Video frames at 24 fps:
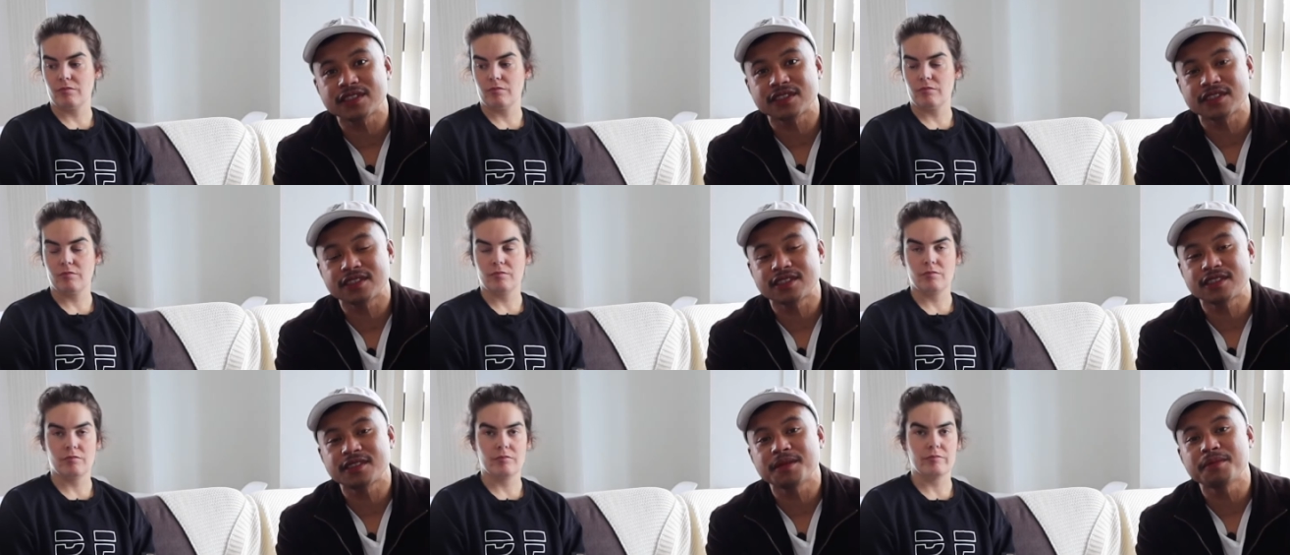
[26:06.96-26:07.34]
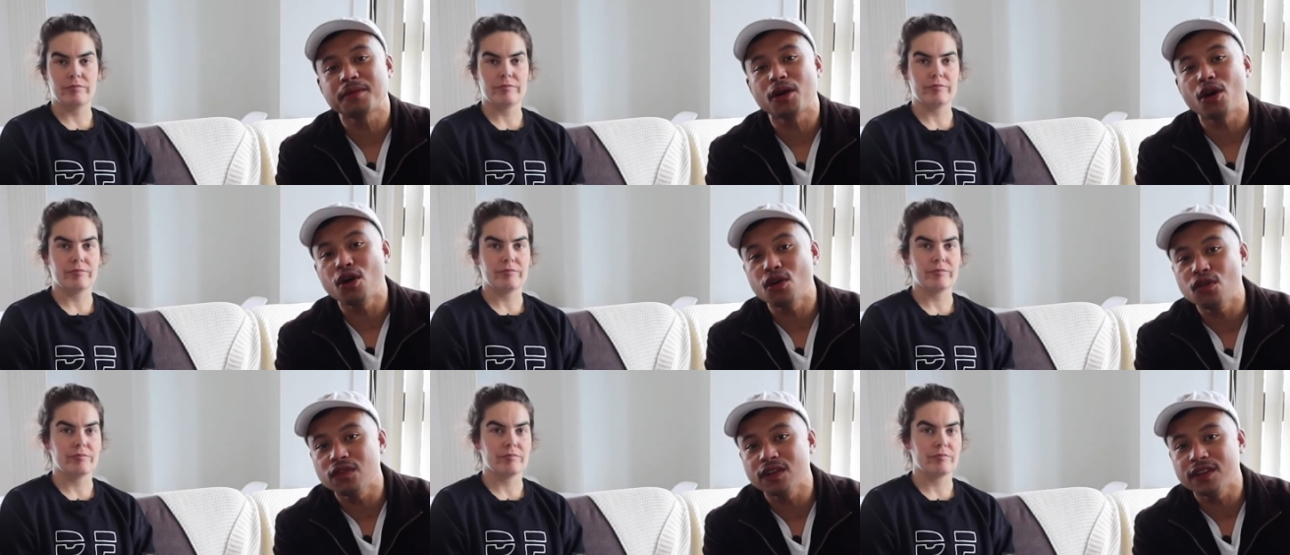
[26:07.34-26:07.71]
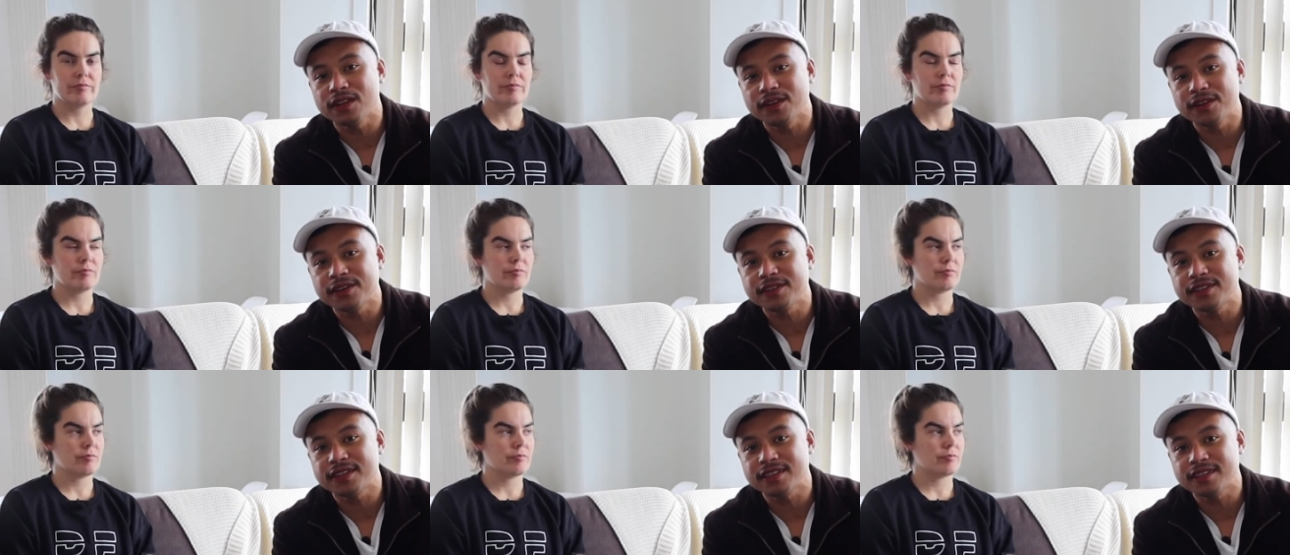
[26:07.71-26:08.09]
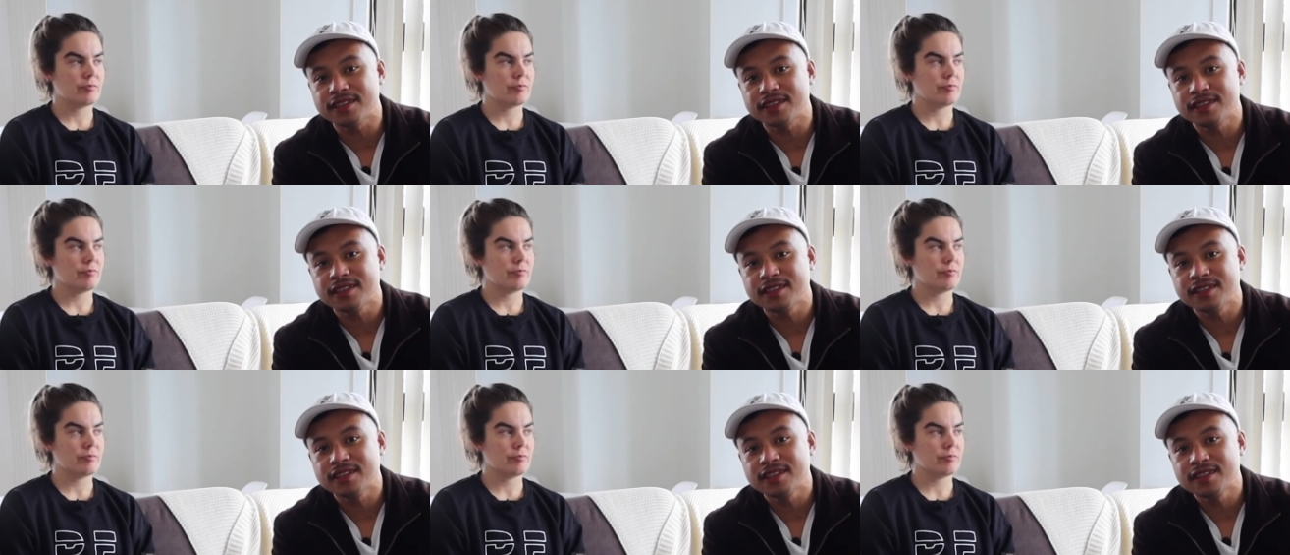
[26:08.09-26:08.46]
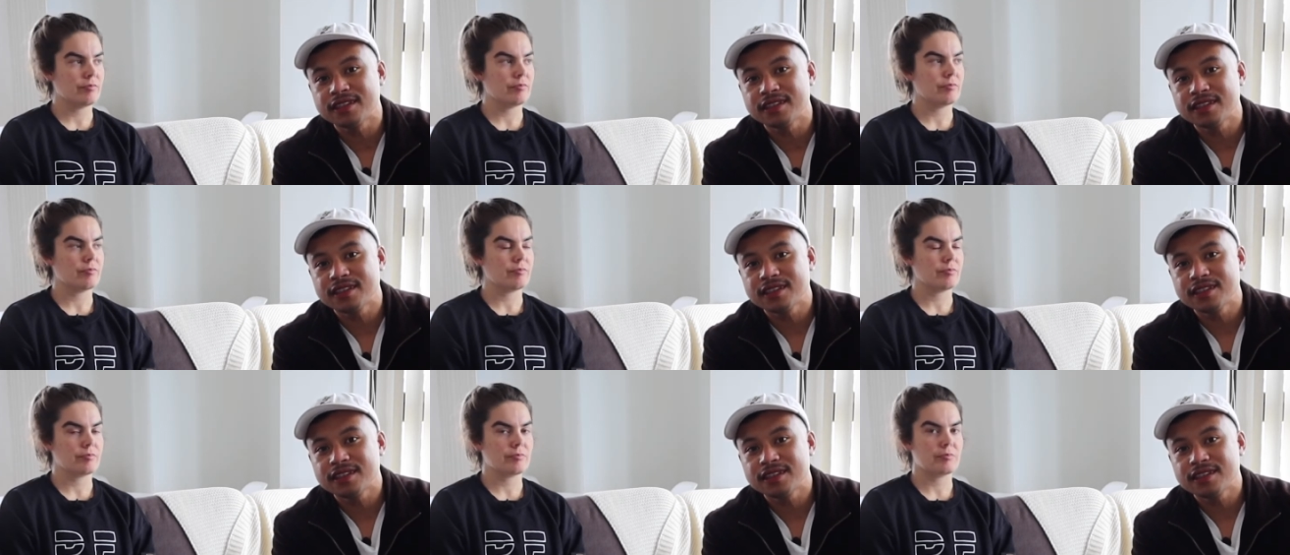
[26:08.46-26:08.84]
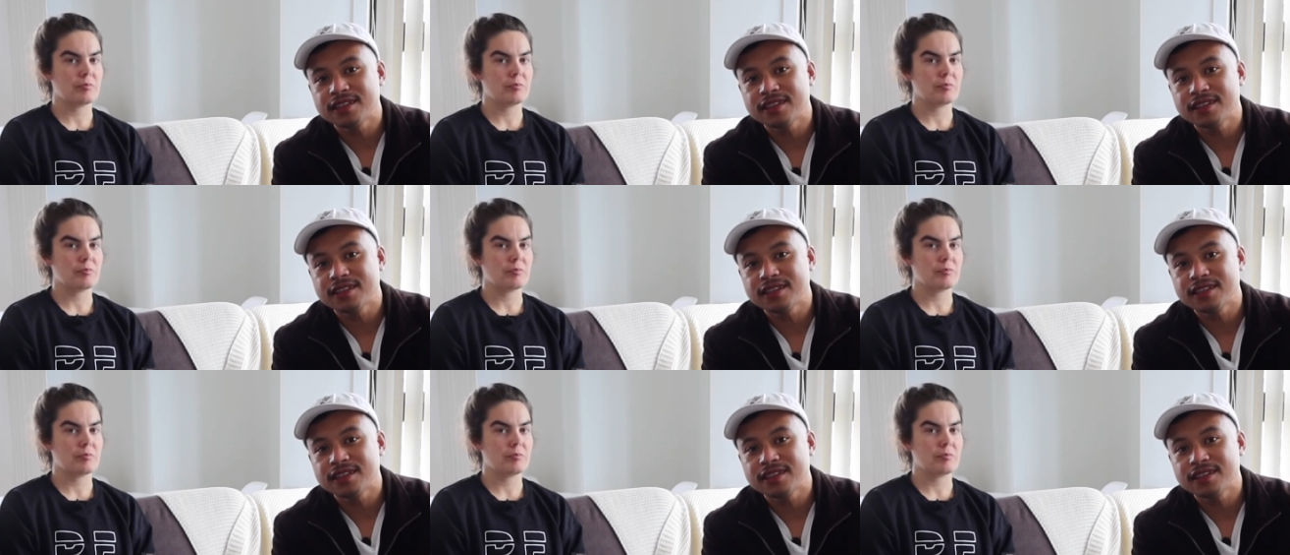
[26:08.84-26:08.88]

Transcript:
Speaker 1: system overloaded, mm.